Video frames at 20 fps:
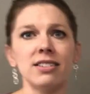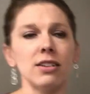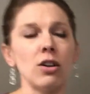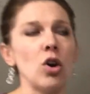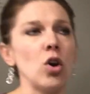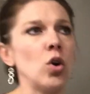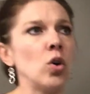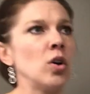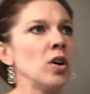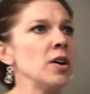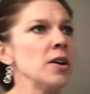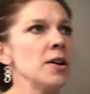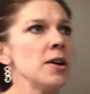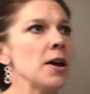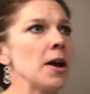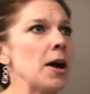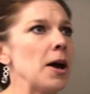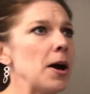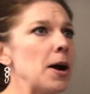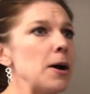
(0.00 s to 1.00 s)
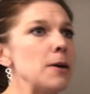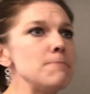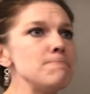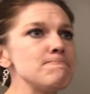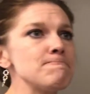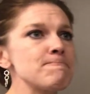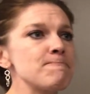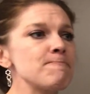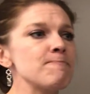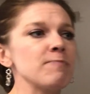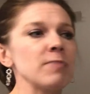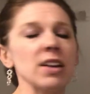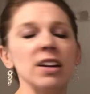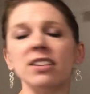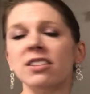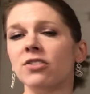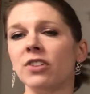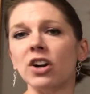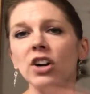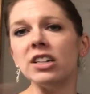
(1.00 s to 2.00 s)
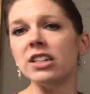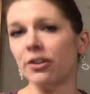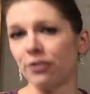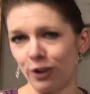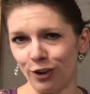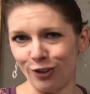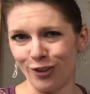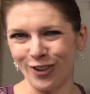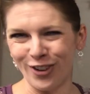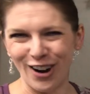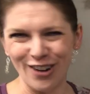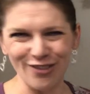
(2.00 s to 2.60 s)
So it's very different for